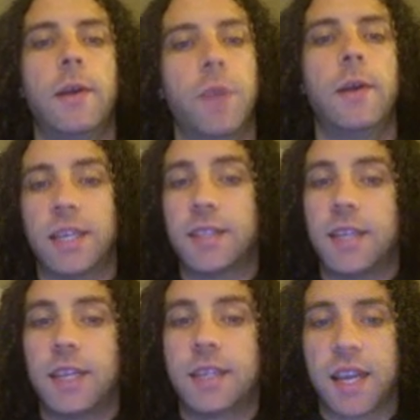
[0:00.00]
because that's the
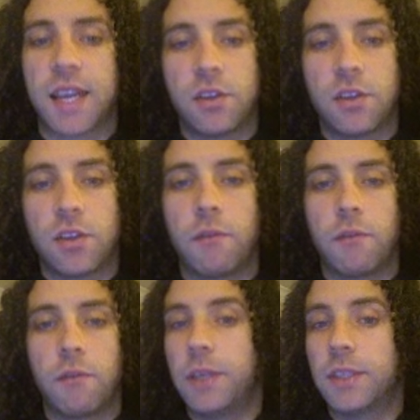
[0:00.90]
next thing it's looking
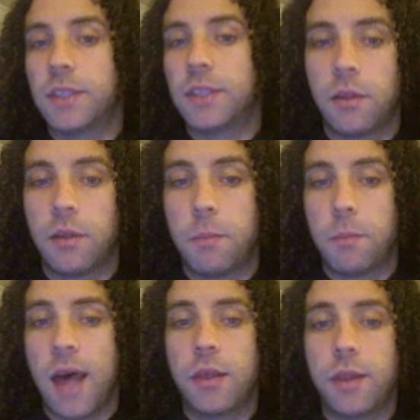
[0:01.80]
for based on the
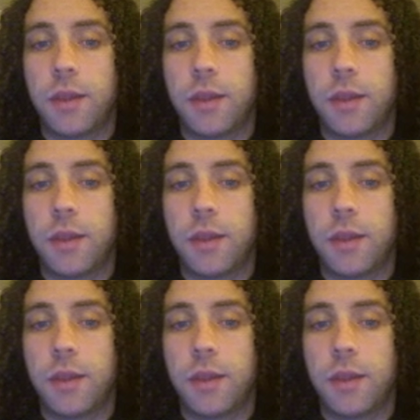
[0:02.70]
path name.